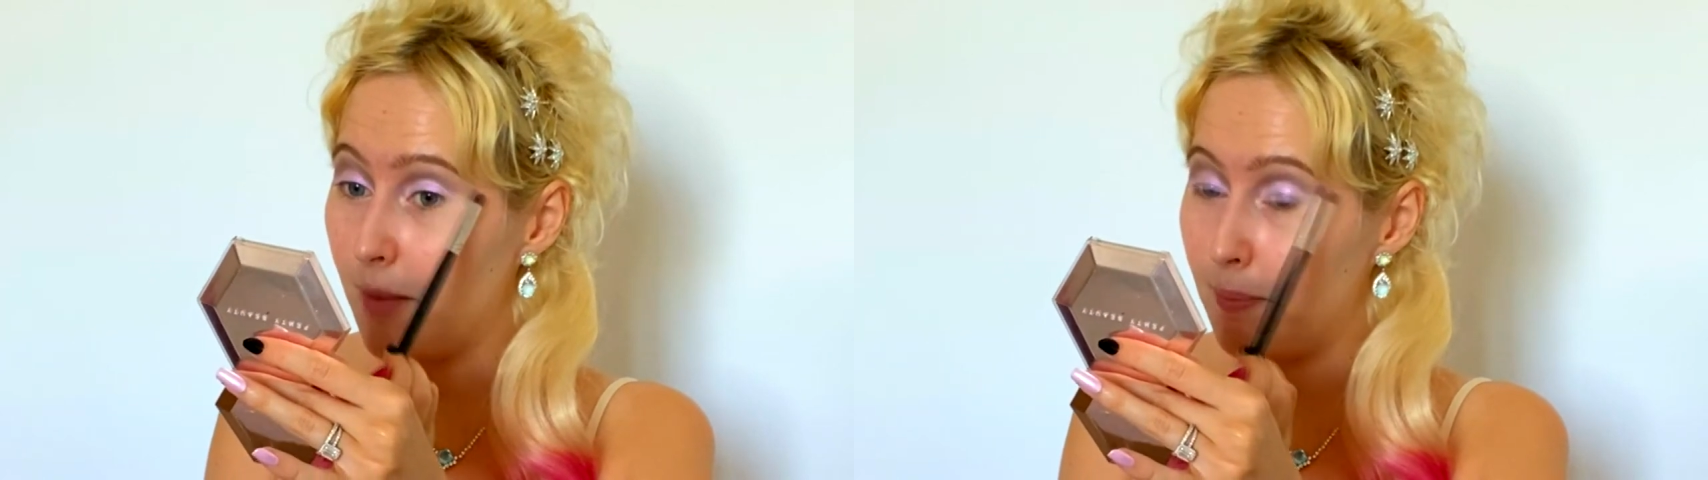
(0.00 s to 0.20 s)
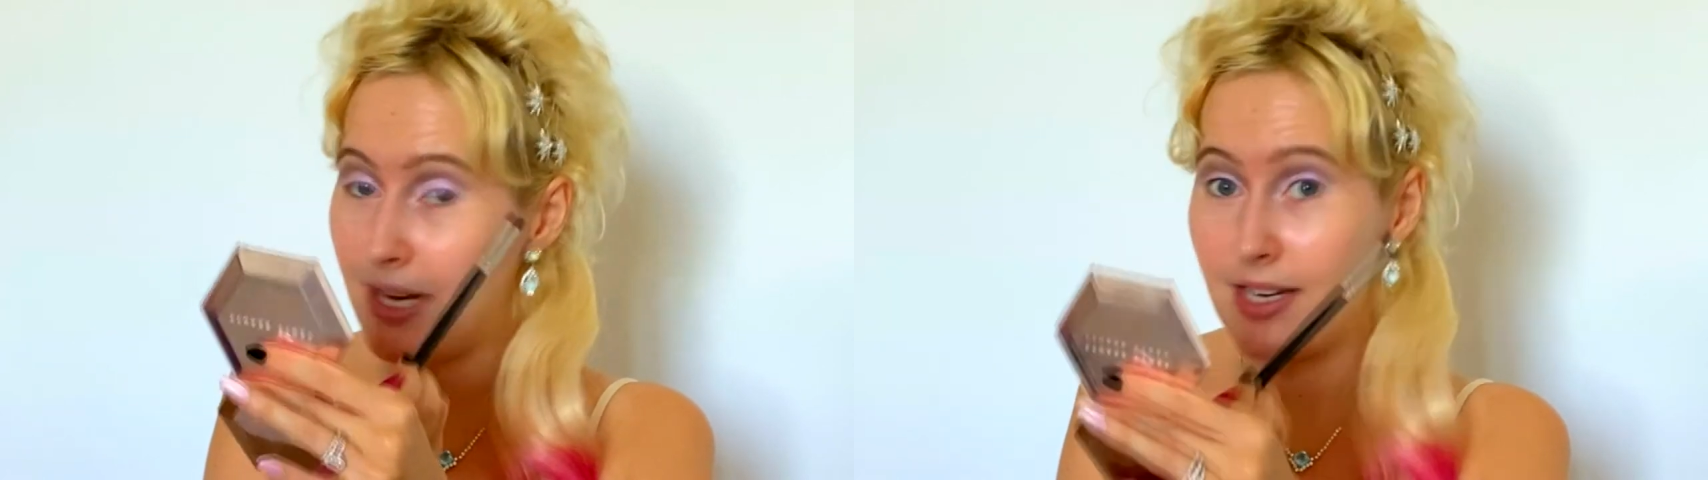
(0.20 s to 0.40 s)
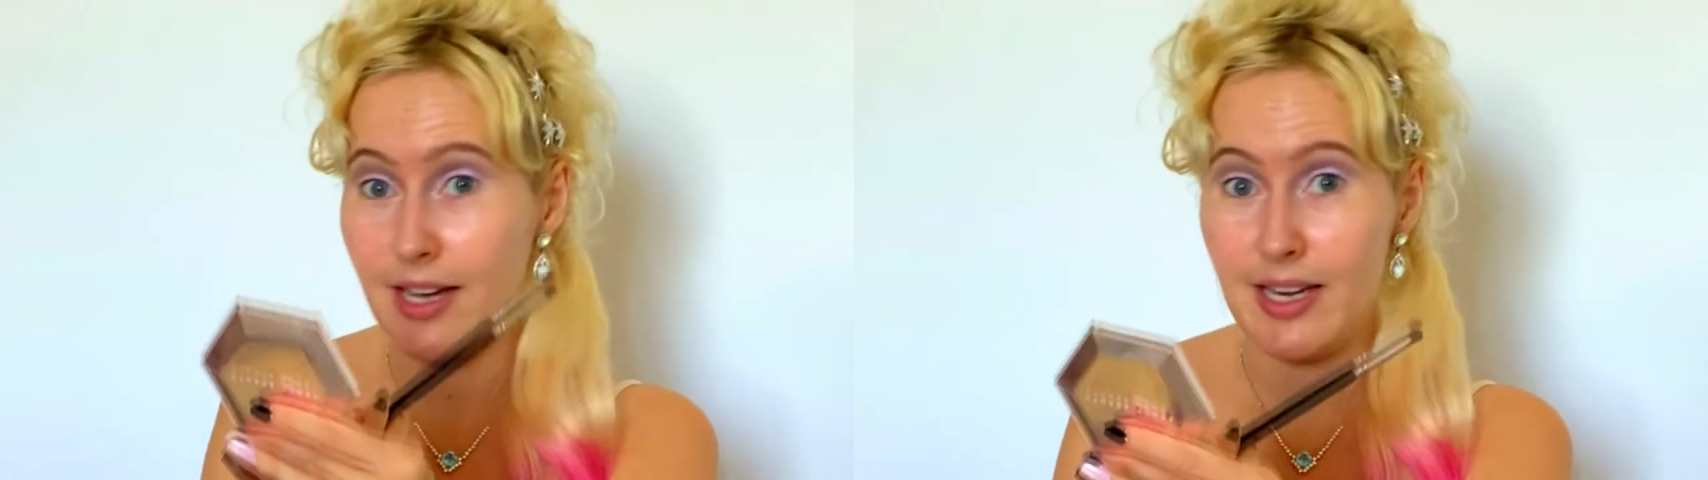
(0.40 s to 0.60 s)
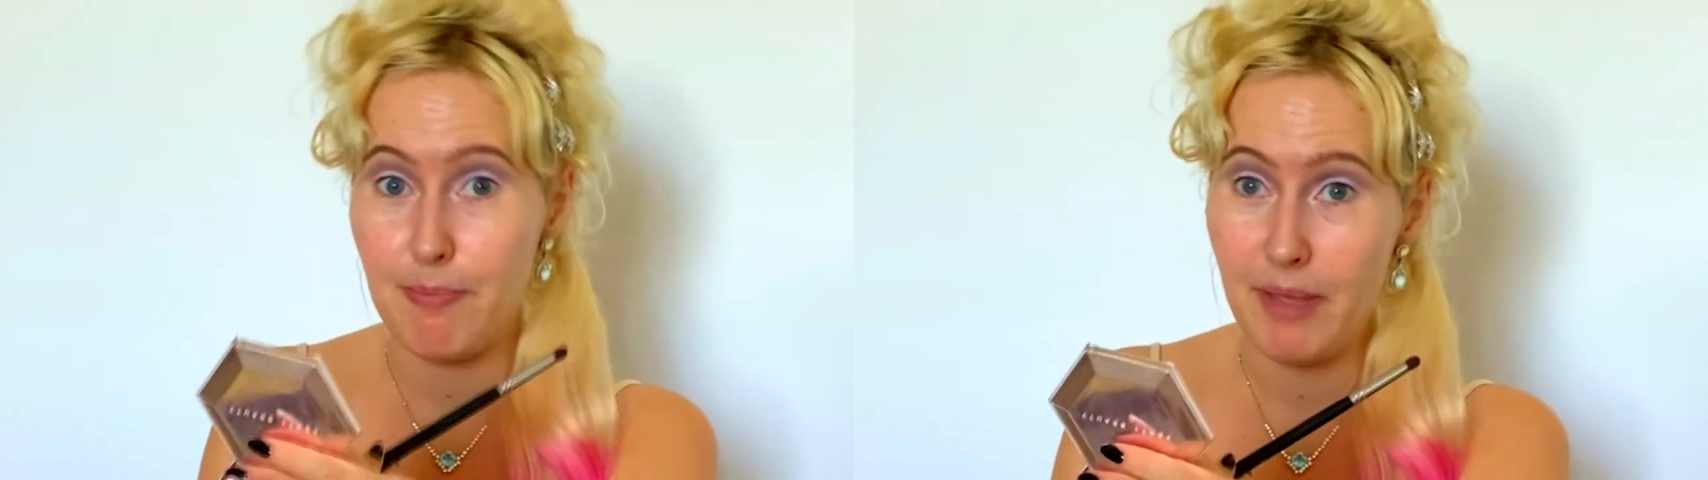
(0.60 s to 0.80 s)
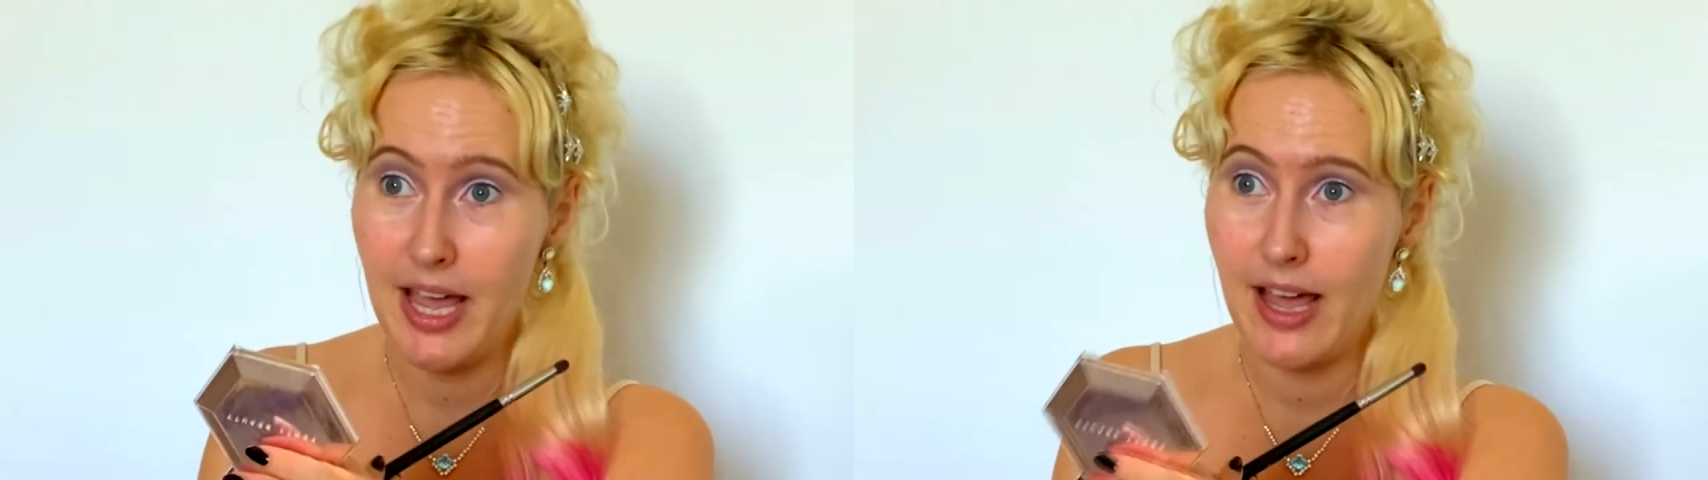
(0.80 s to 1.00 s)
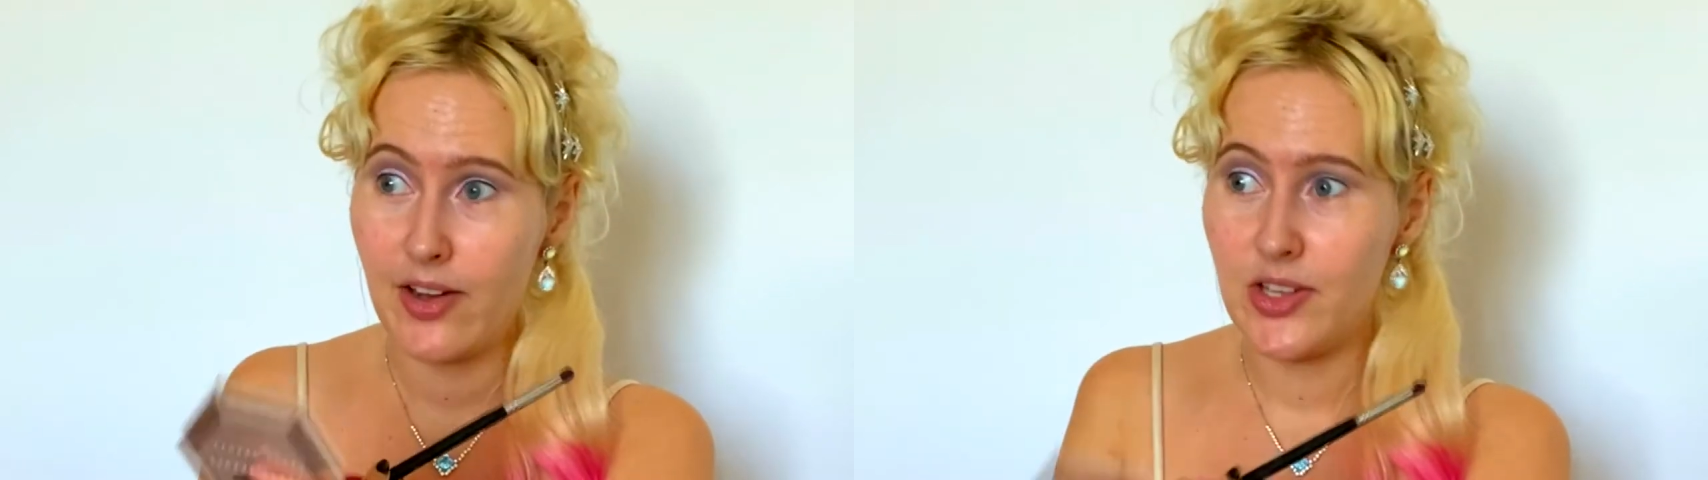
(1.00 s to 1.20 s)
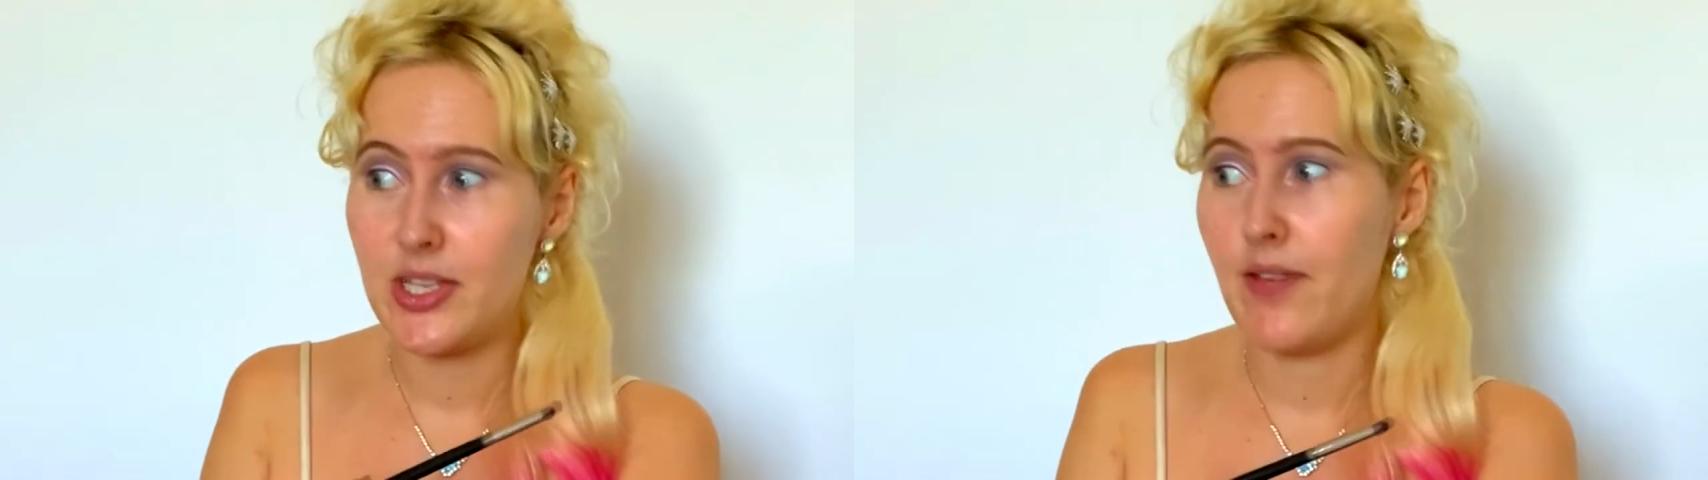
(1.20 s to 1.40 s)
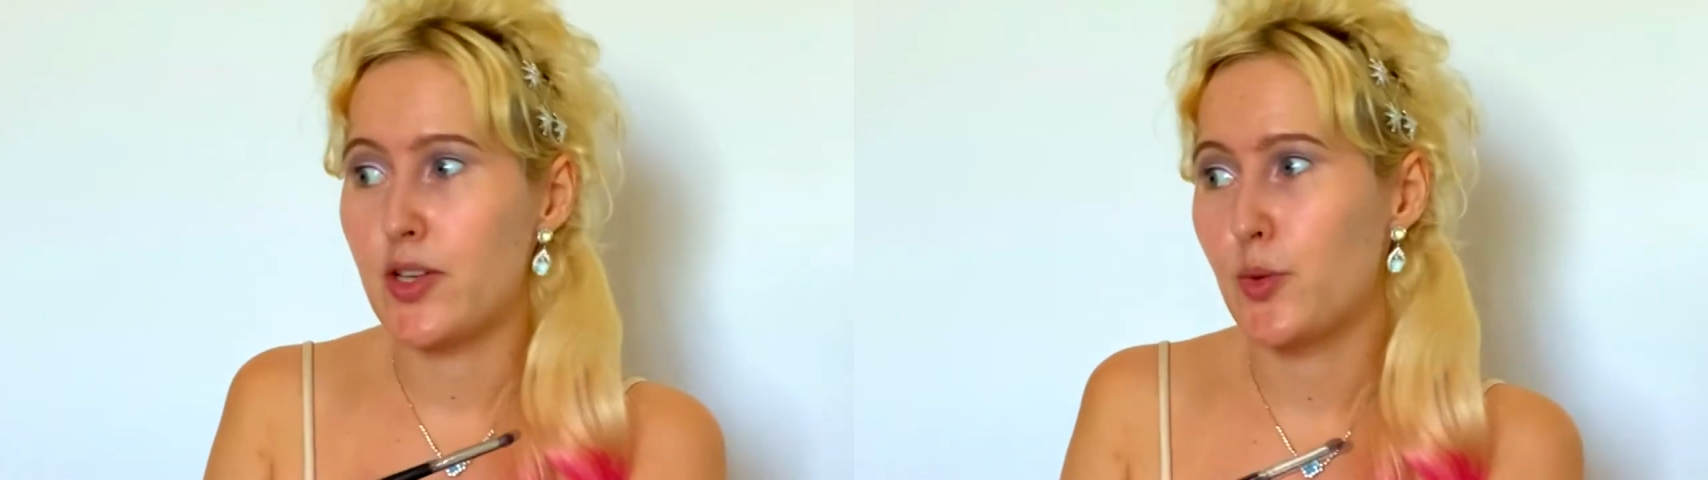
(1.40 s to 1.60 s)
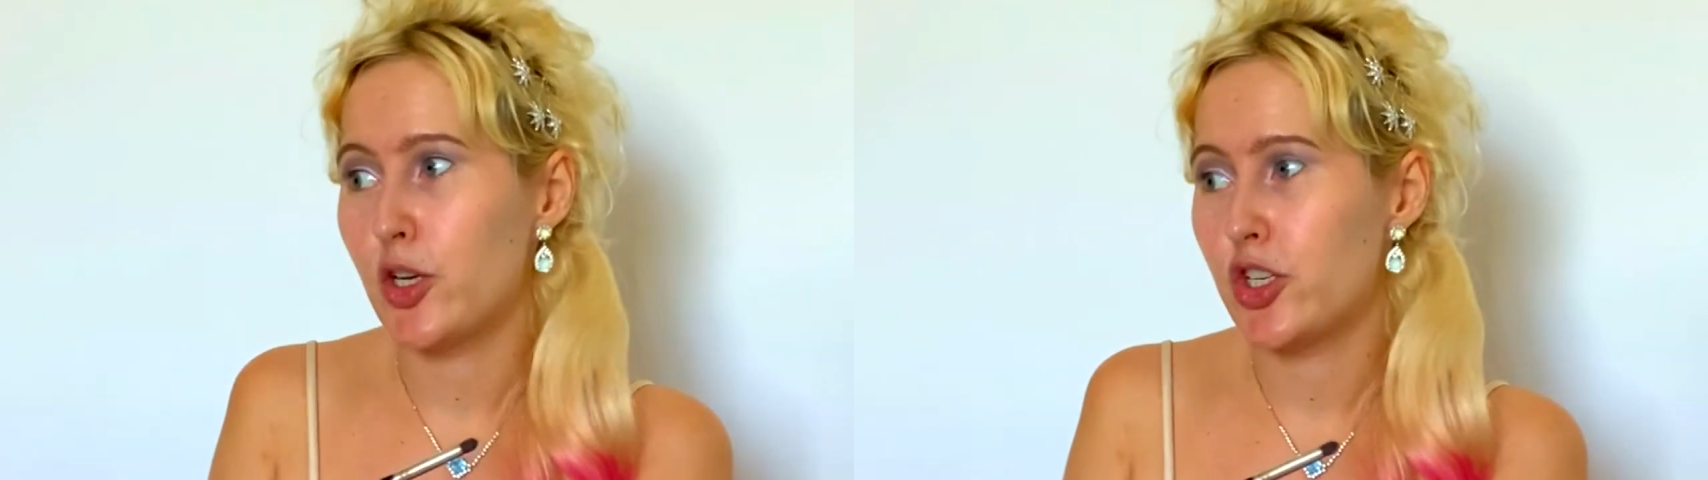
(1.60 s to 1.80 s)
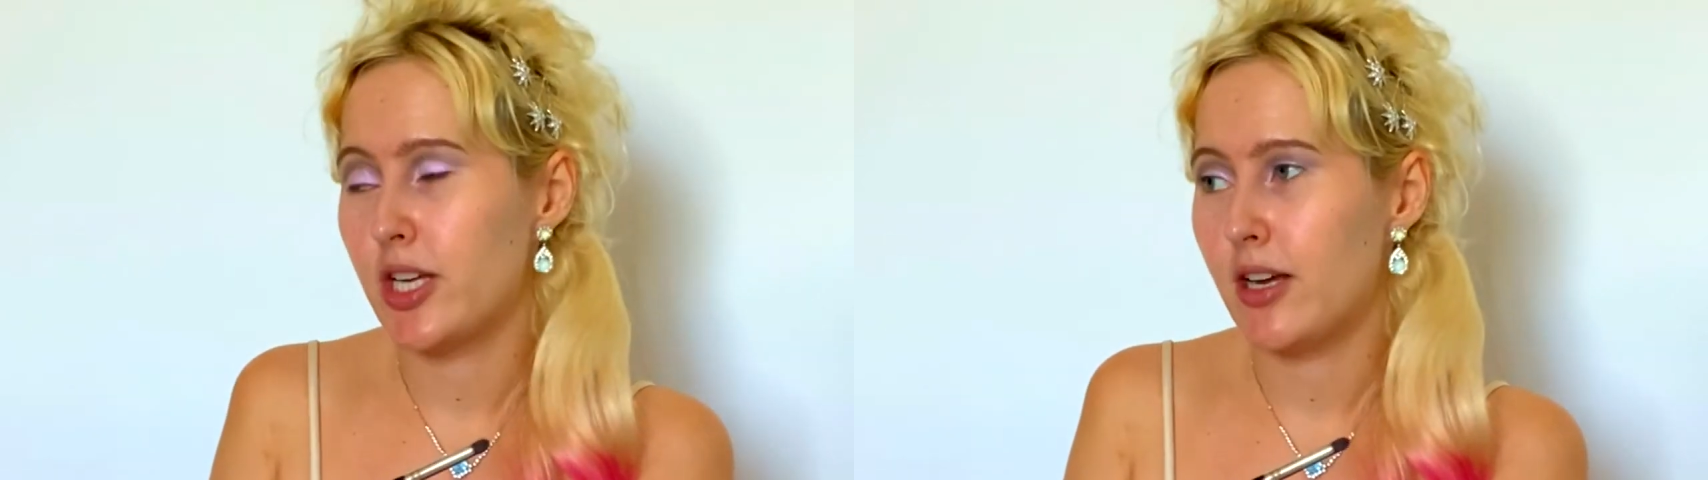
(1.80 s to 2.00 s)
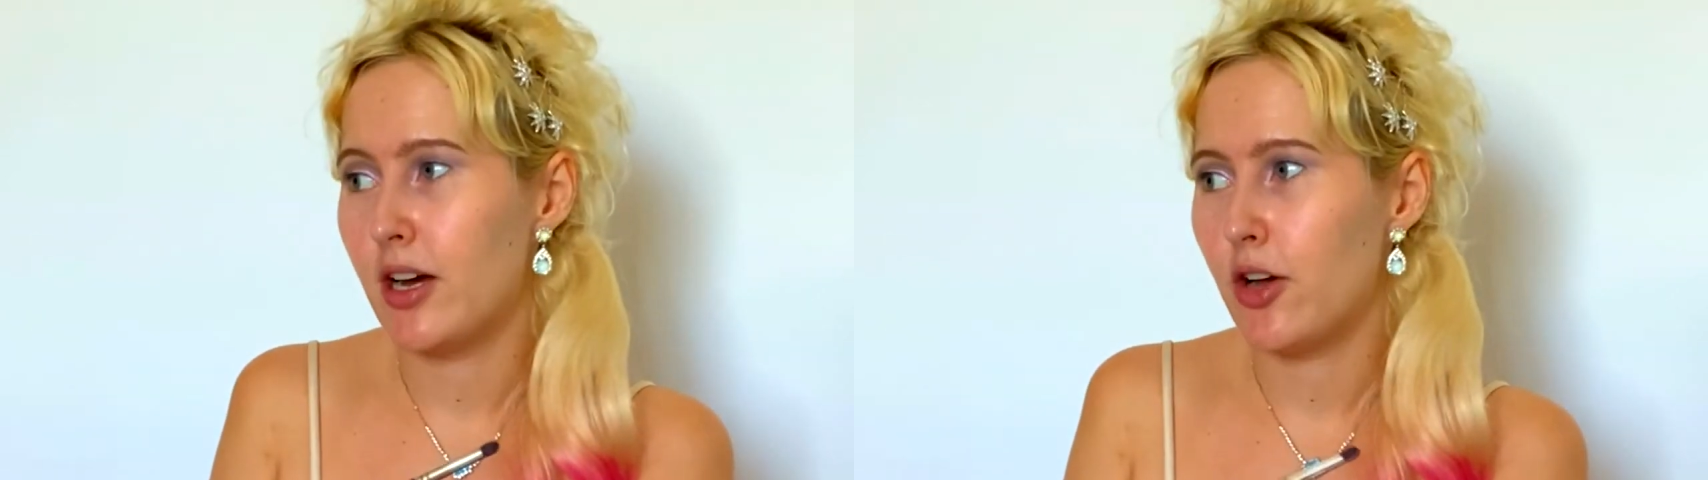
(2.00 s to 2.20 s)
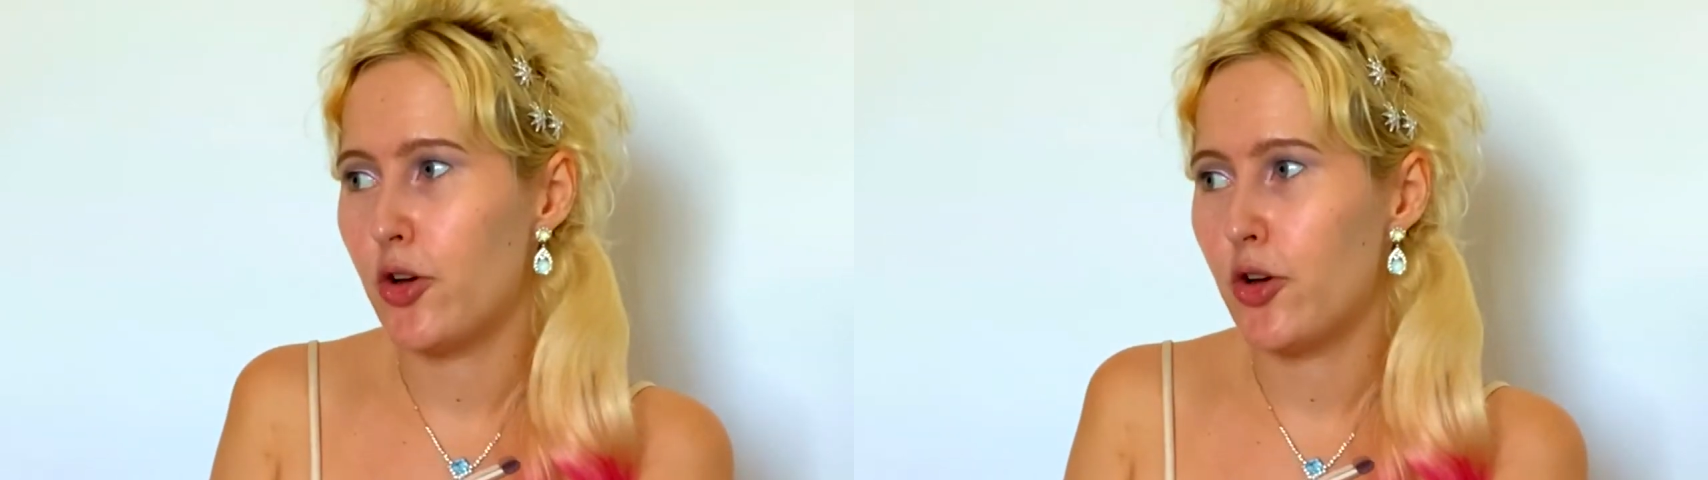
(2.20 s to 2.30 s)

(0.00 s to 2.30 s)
Midnight in Paris, I was watching